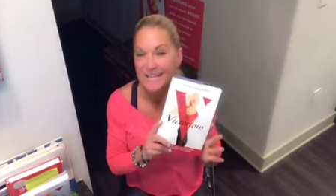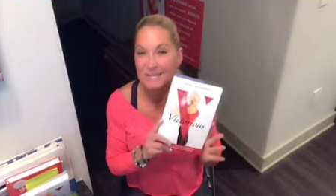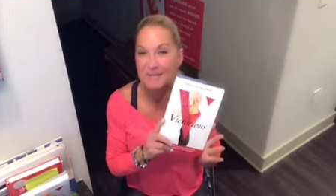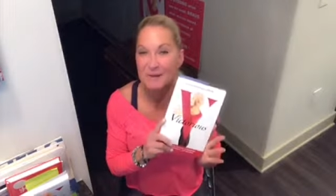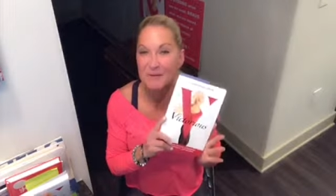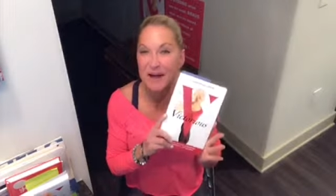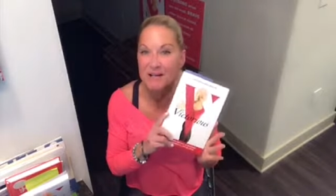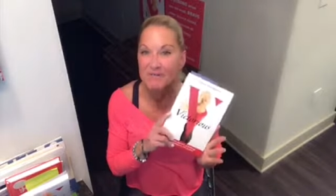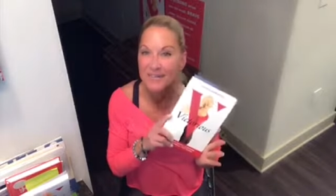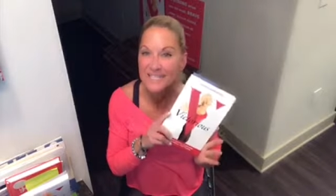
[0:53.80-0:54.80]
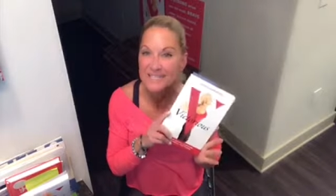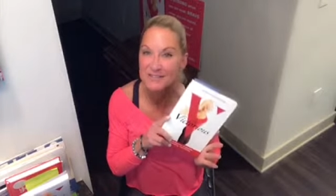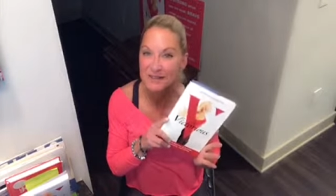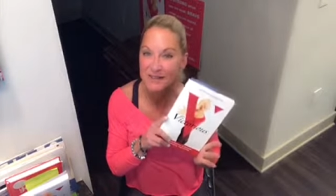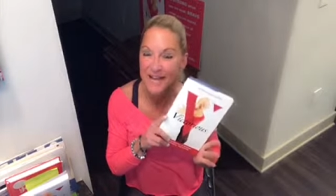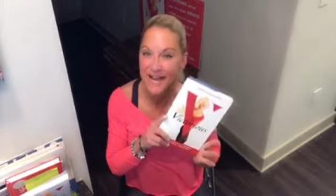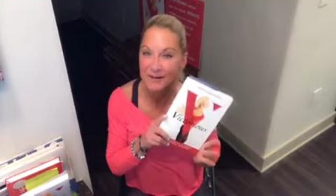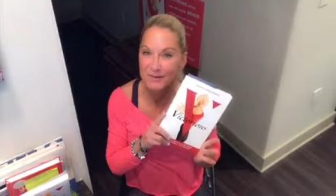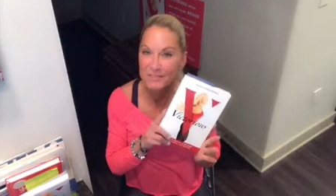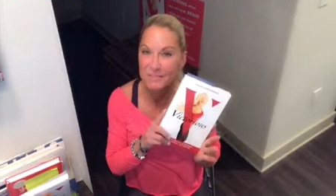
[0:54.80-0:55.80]
So I wanted to start
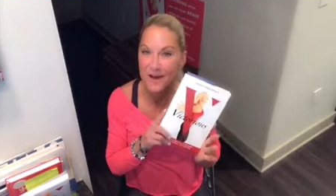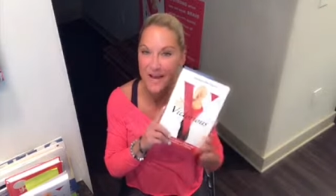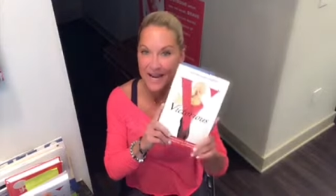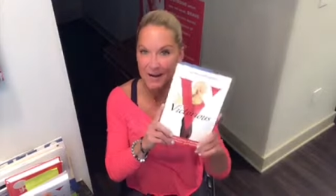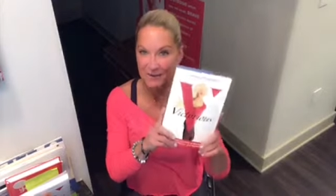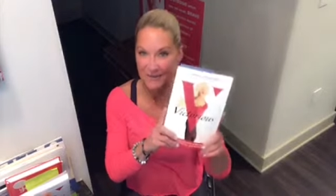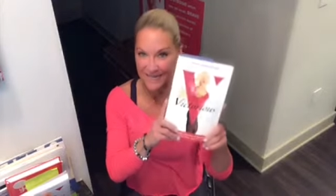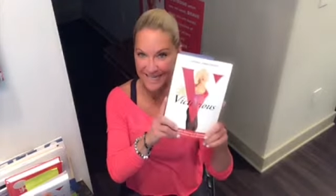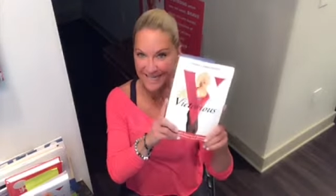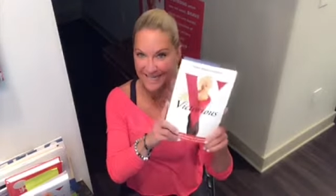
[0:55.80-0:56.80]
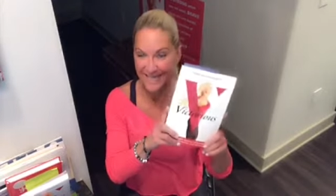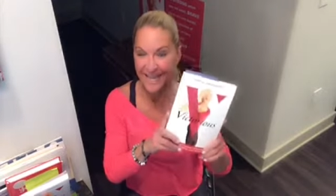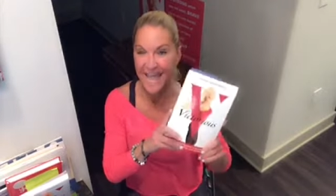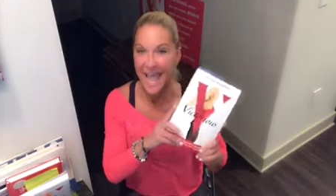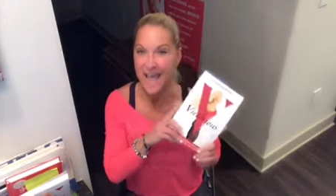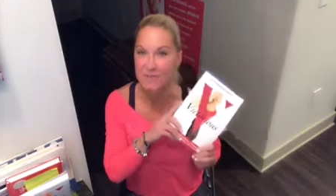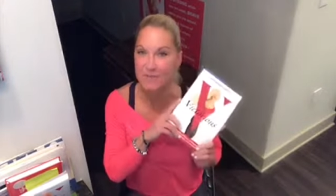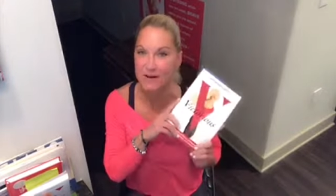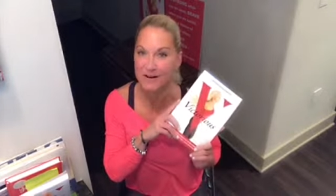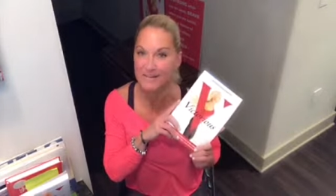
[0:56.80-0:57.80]
out by reading a
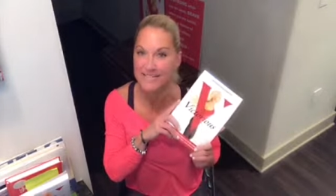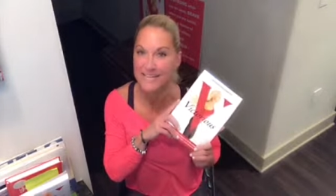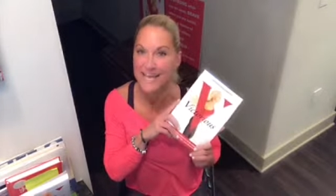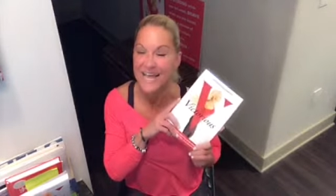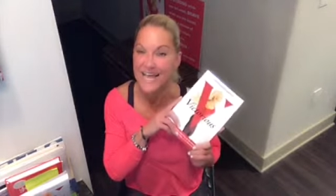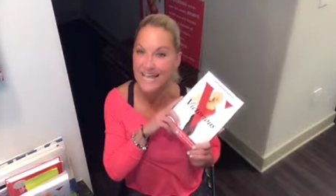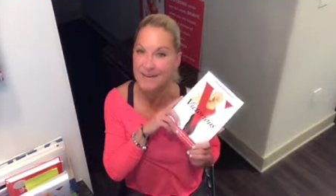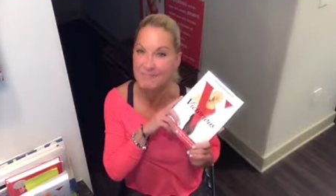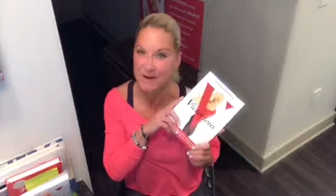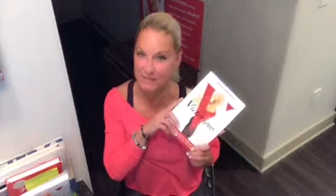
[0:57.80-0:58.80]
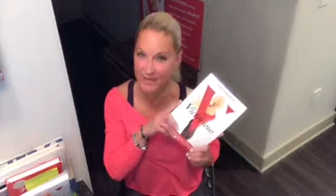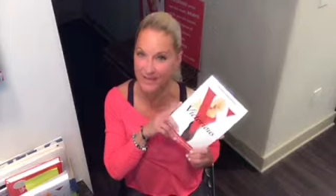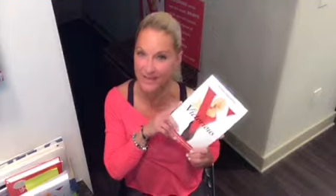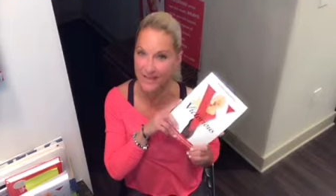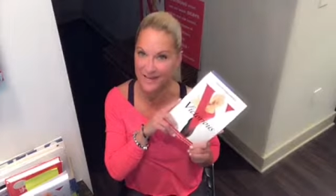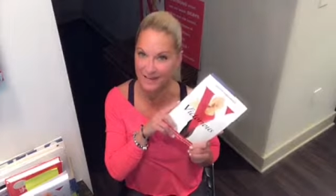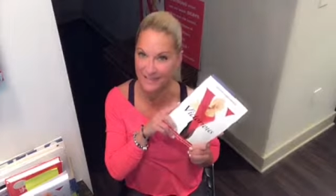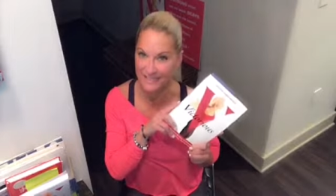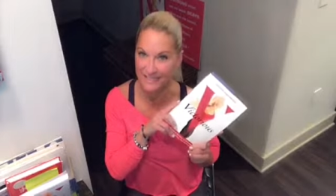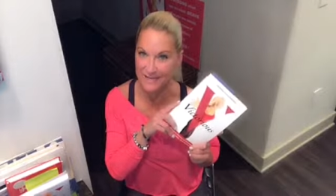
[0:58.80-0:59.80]
part in my book under
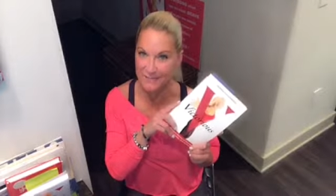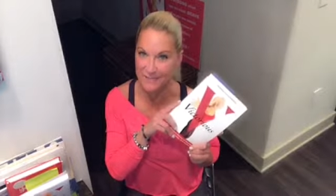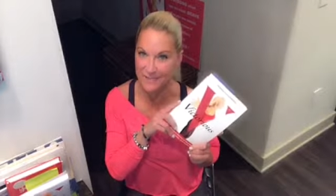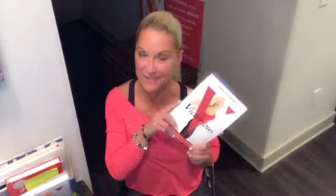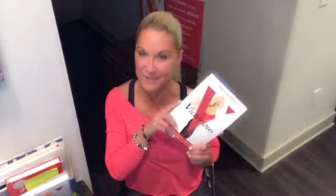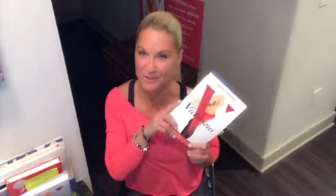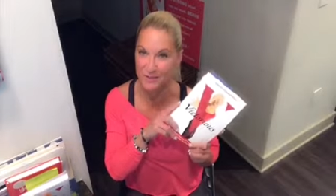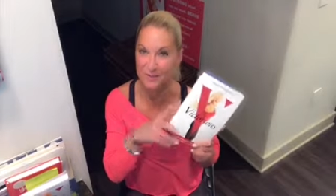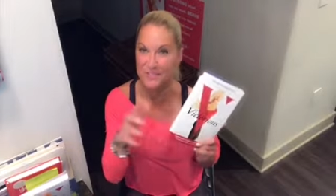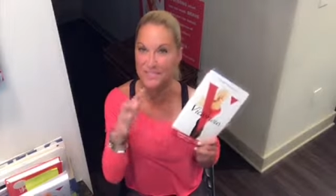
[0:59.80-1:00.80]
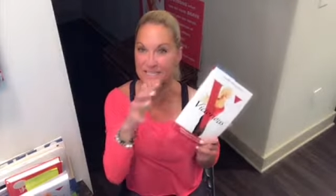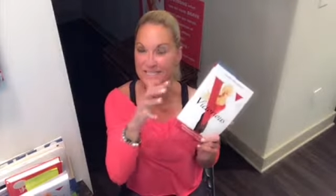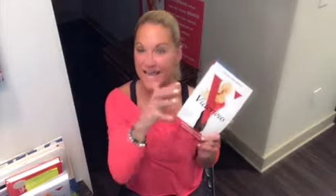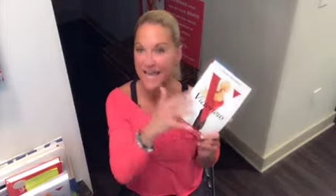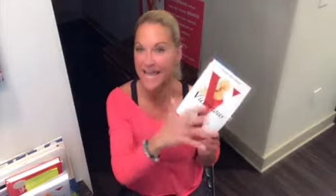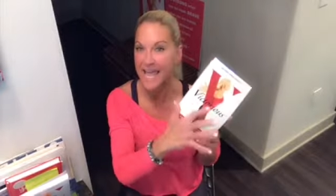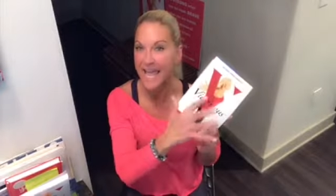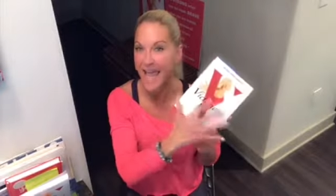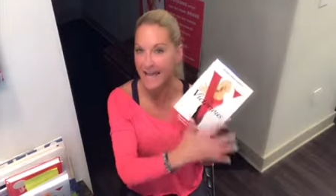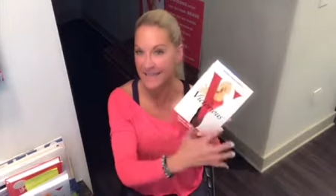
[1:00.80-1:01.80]
lesson number 2, which is
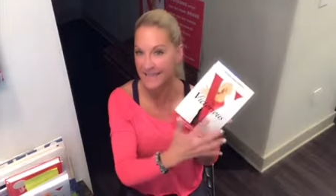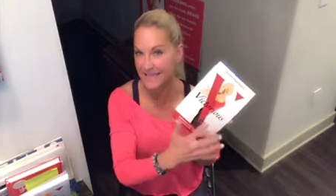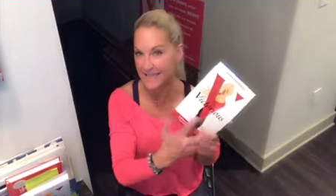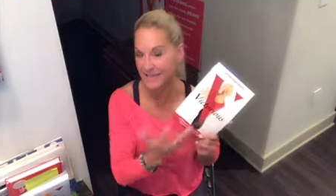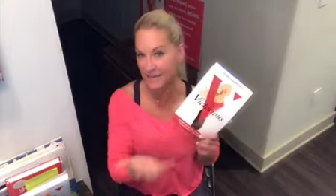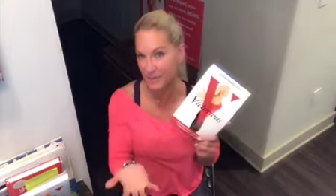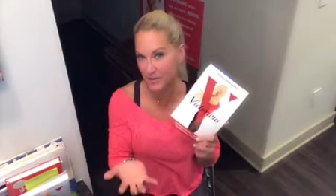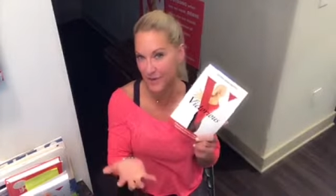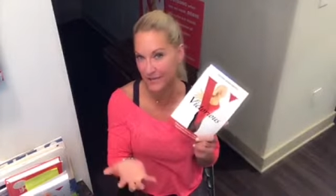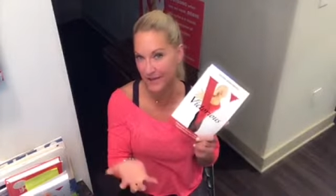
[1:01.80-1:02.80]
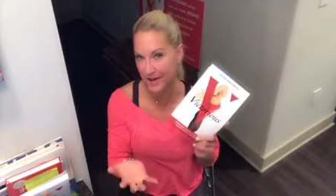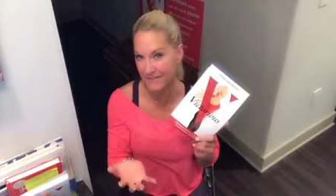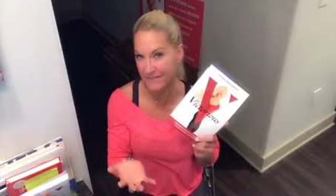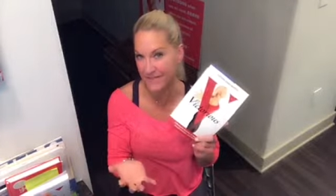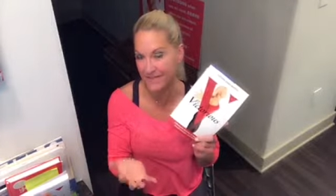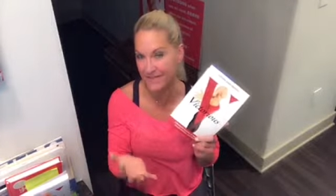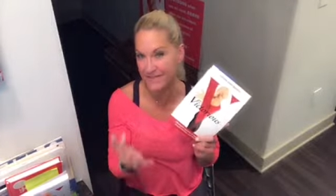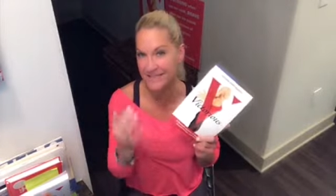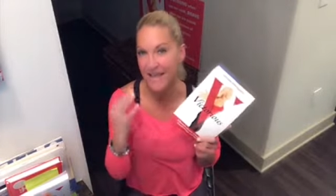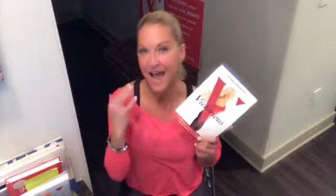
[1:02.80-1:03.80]
at the end with my 5 V's.